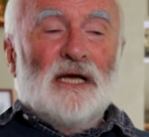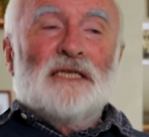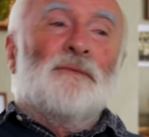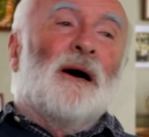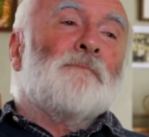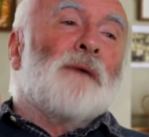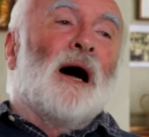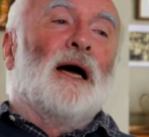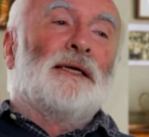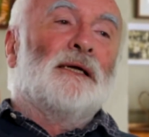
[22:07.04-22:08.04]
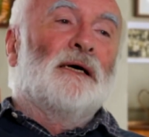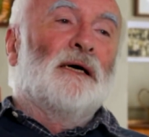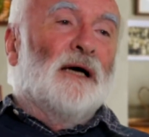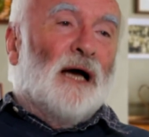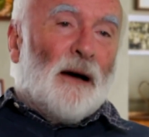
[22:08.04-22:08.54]
To my mind,
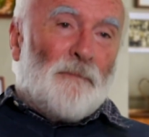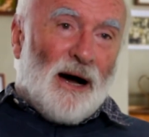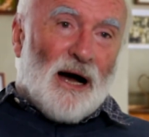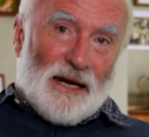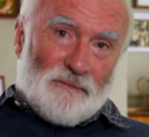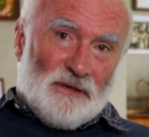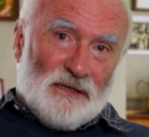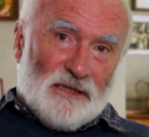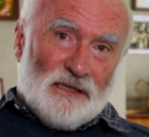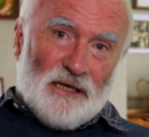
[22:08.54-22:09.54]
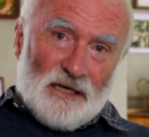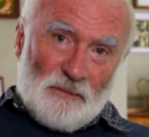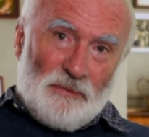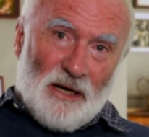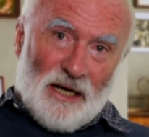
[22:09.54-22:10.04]
a pipe and
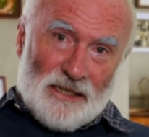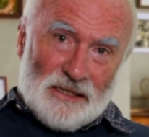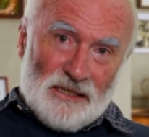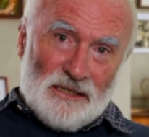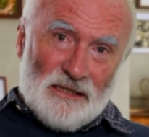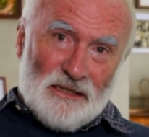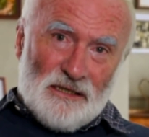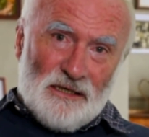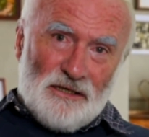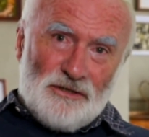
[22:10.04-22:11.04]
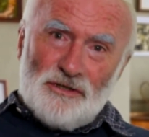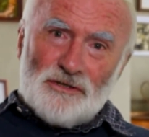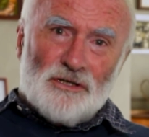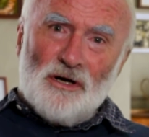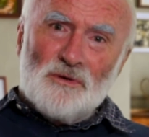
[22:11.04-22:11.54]
a pint
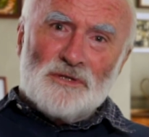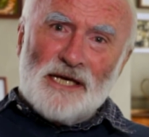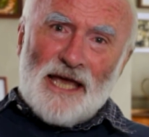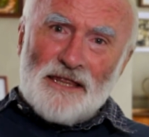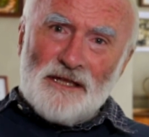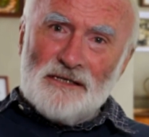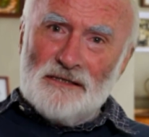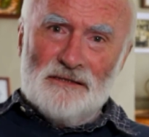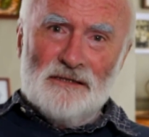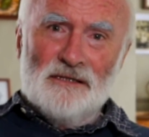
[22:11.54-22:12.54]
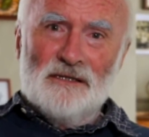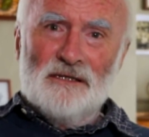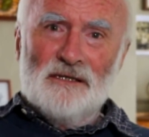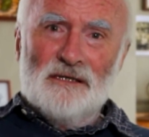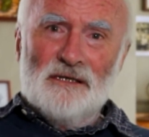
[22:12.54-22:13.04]
just go together.
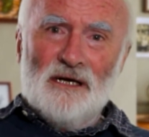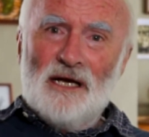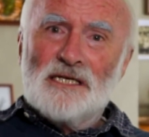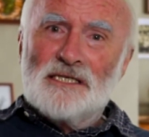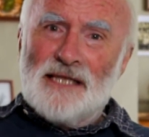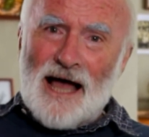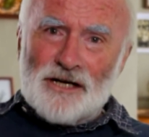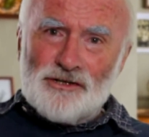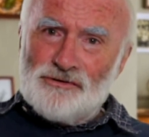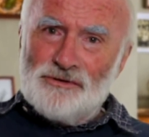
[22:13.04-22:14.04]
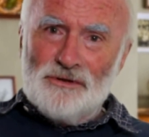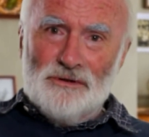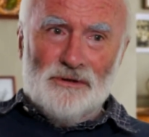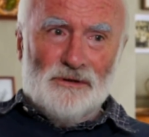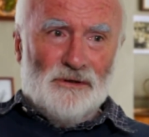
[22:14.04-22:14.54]
It's
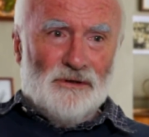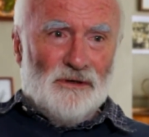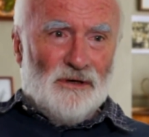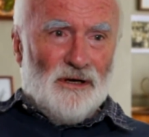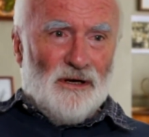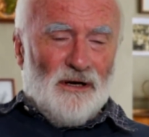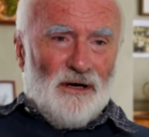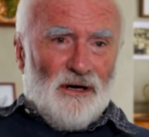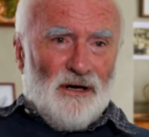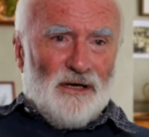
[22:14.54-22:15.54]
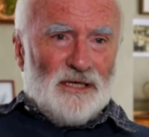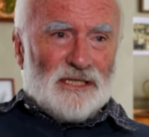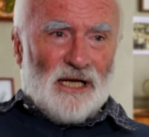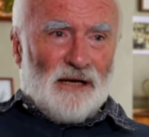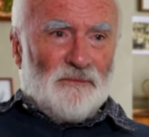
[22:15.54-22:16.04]
natural.
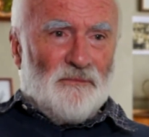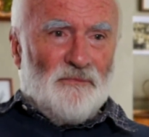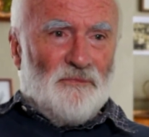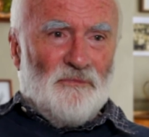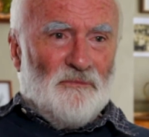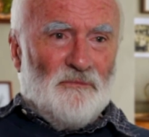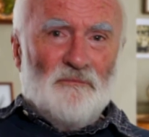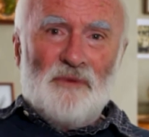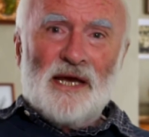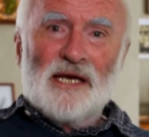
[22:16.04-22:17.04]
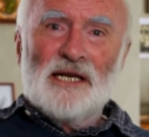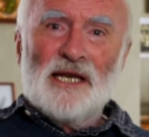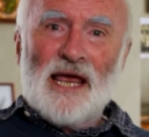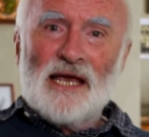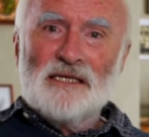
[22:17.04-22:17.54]
It's like bacon
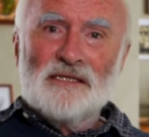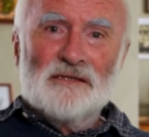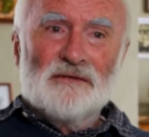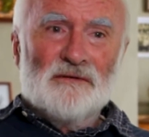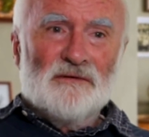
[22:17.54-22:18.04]
and eggs.